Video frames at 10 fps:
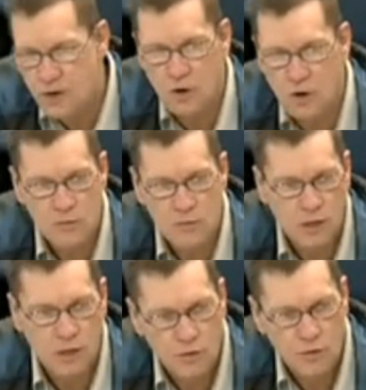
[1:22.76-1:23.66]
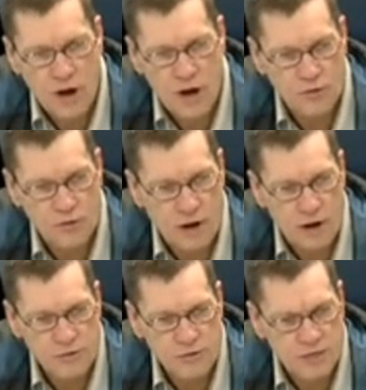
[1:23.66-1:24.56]
zero to hold the record
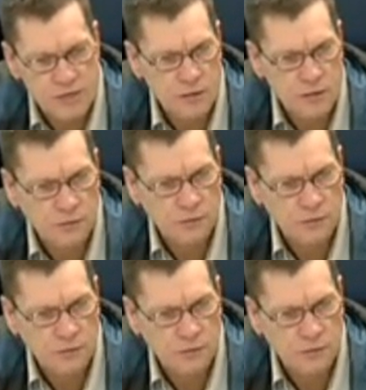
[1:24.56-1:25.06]
drivers